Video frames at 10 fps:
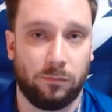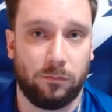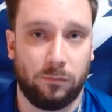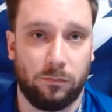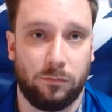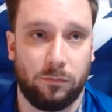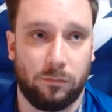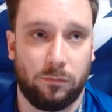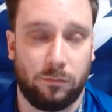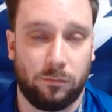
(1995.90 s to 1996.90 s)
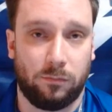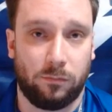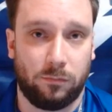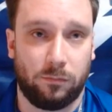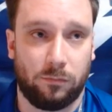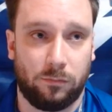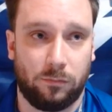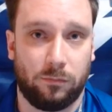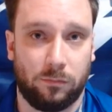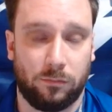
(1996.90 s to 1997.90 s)

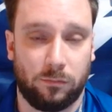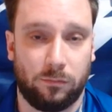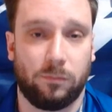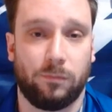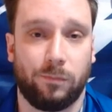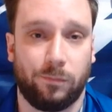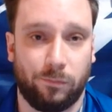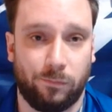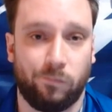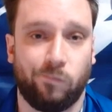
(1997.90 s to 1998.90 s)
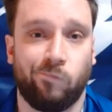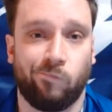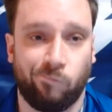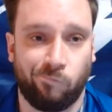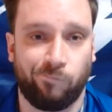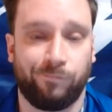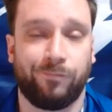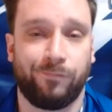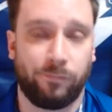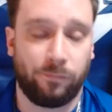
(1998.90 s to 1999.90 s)

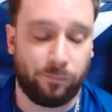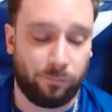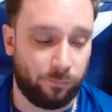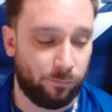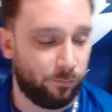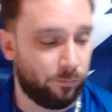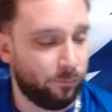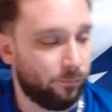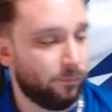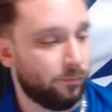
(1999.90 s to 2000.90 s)
[no speech]